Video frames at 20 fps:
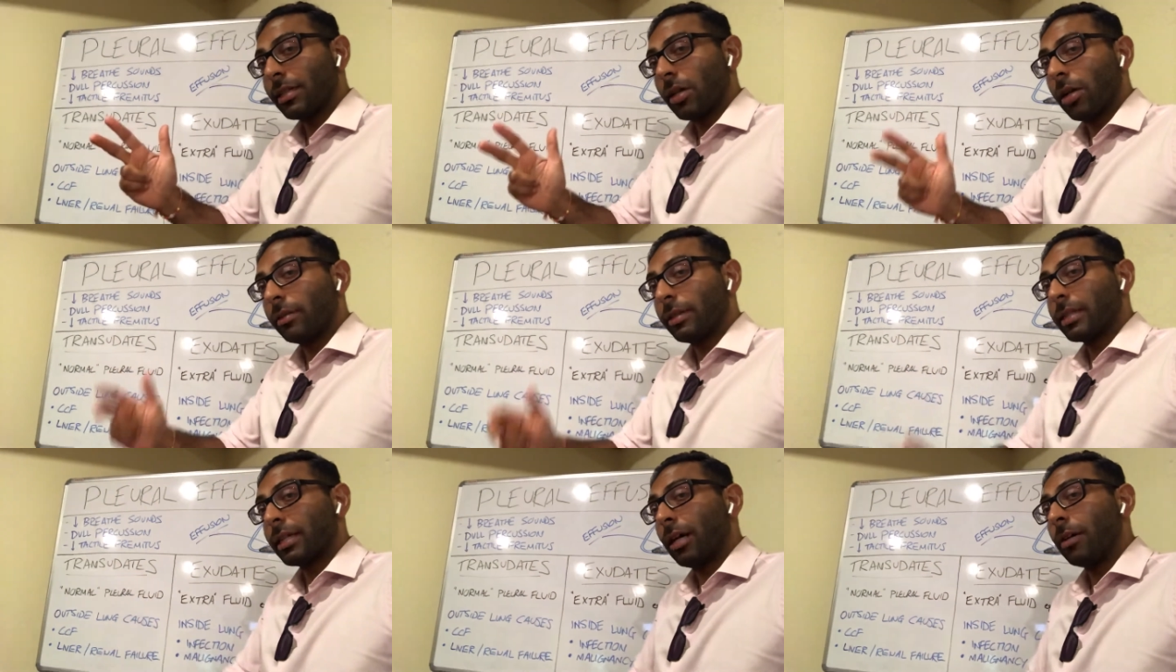
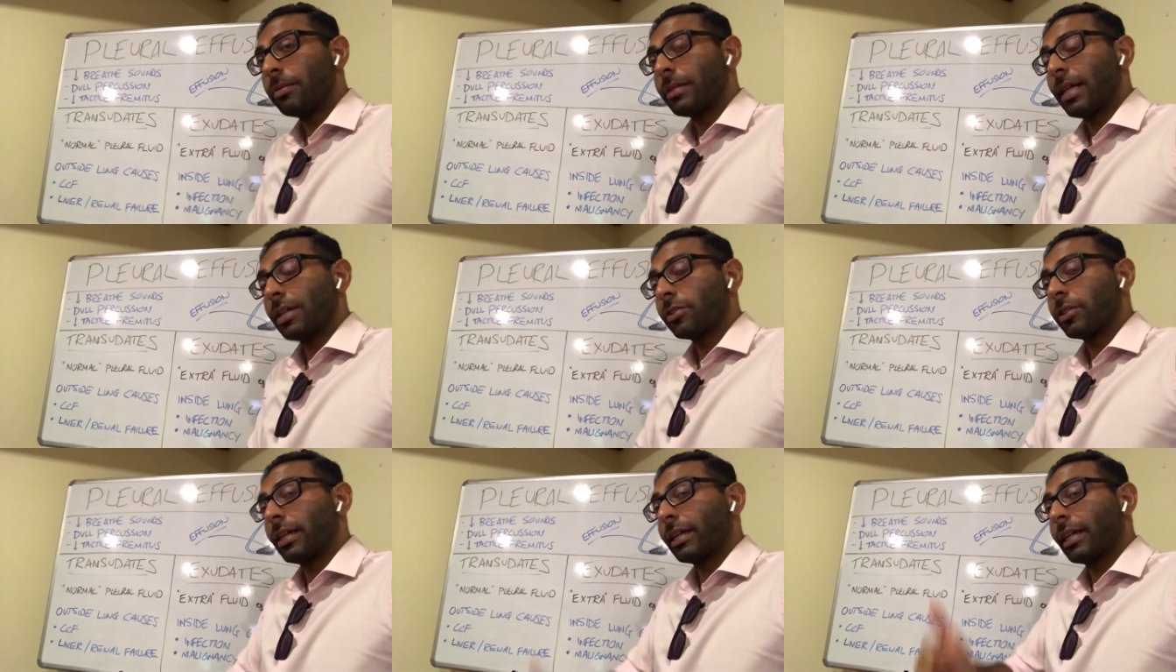Hope this helps.
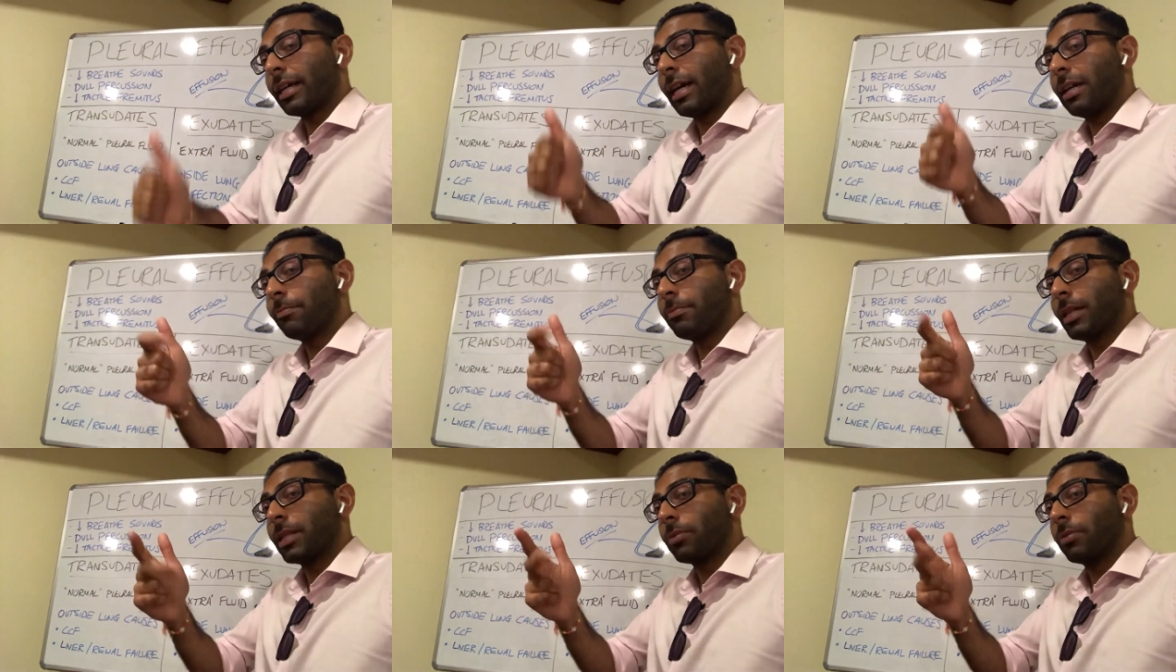
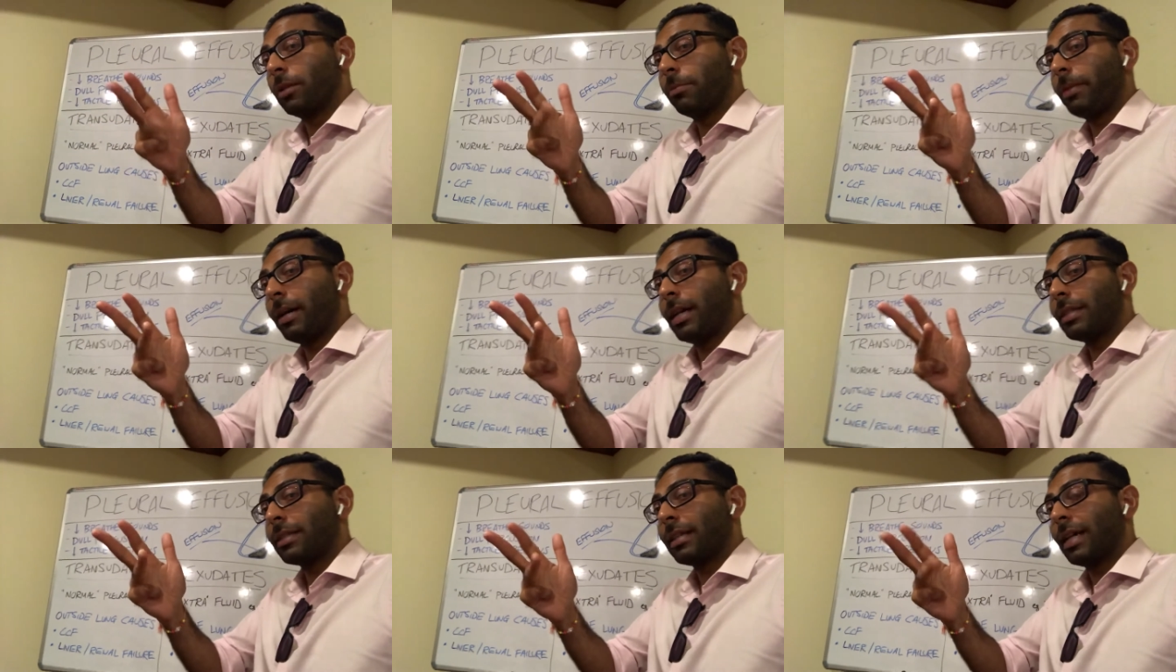
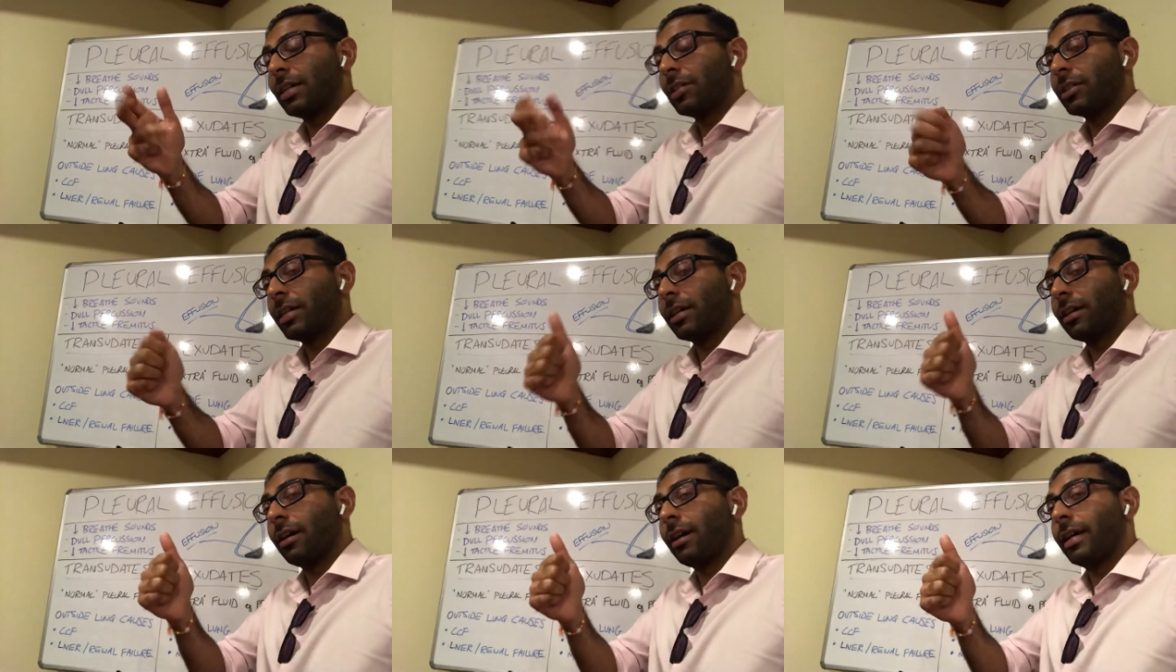#CanPassWillPass.
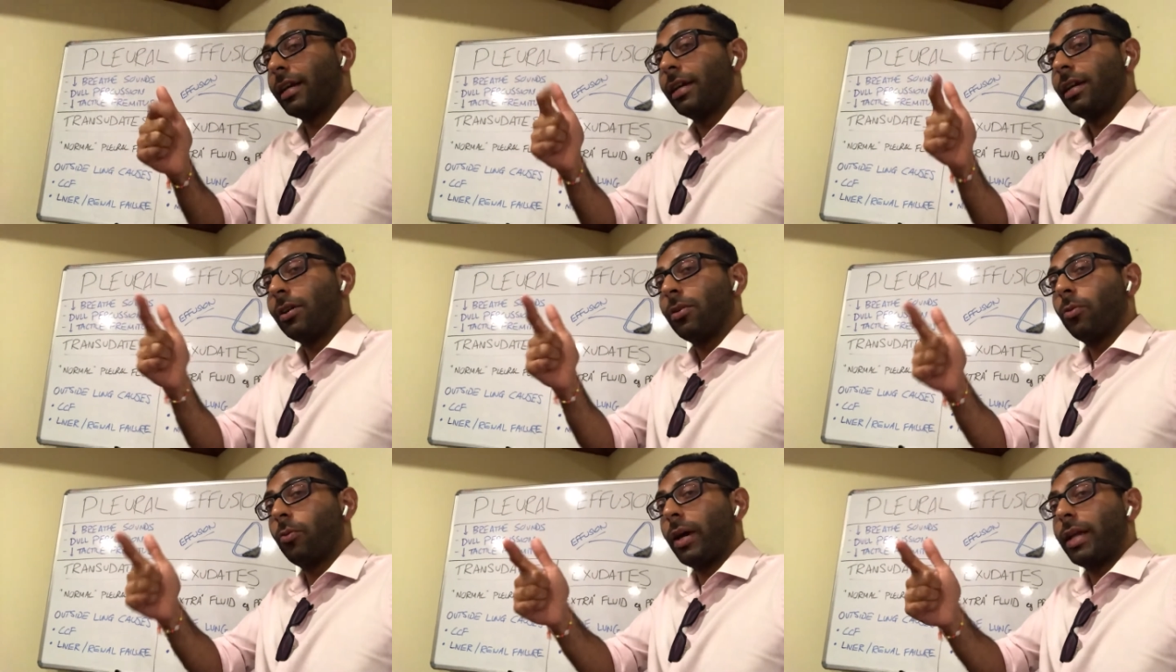
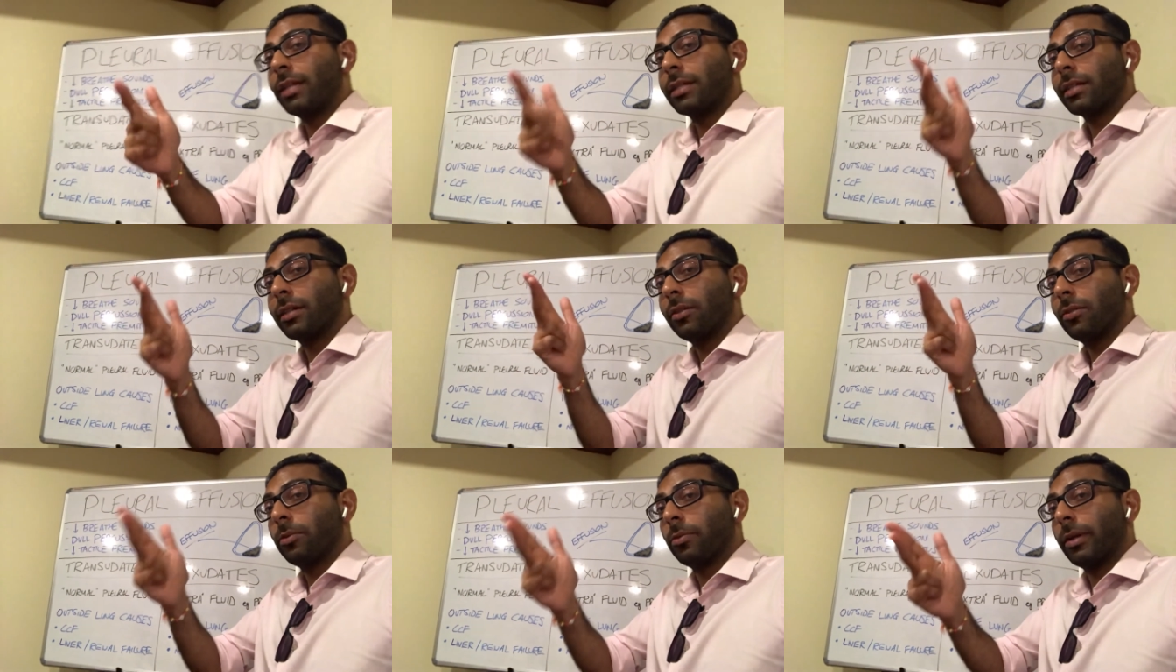
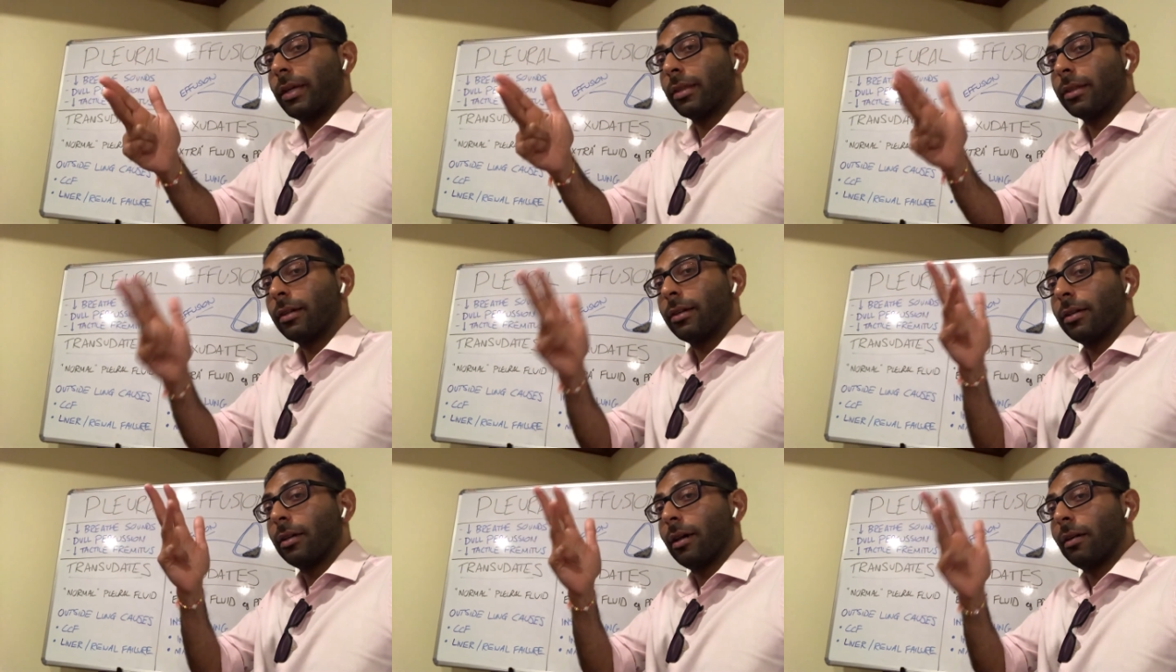
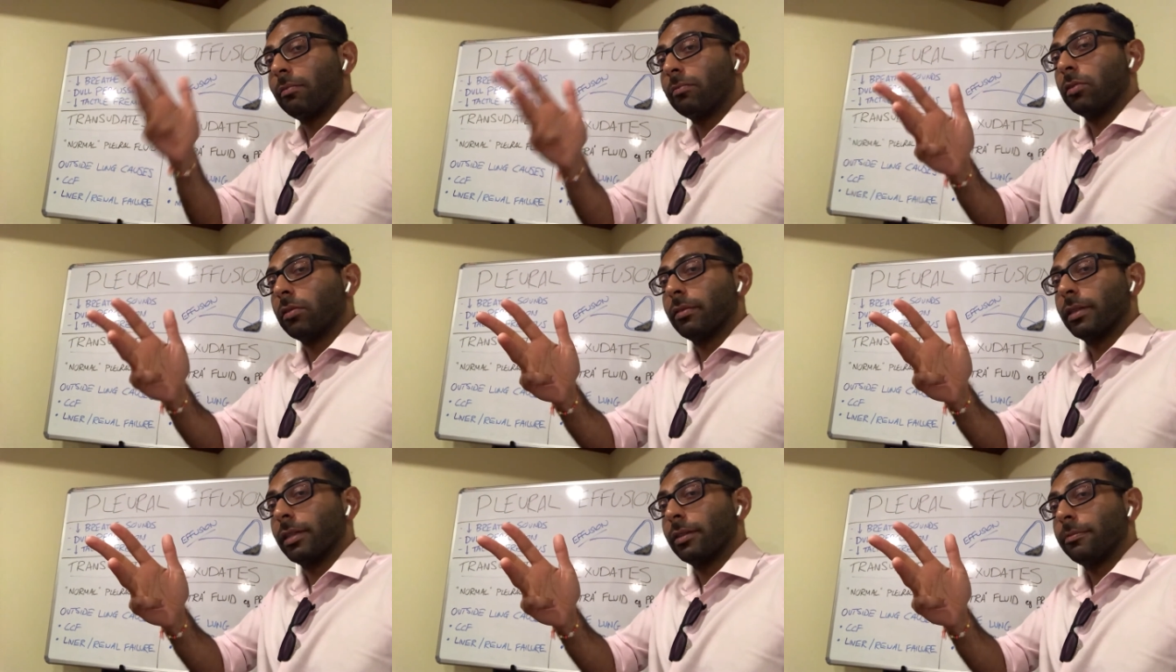
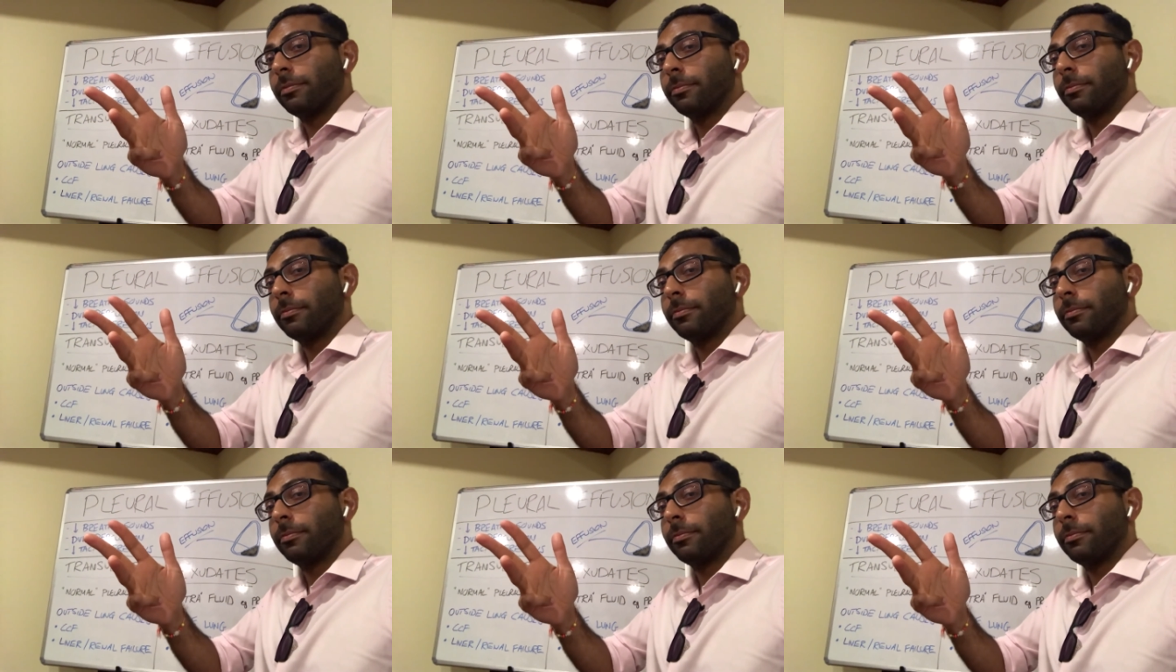#IWentWithAurora.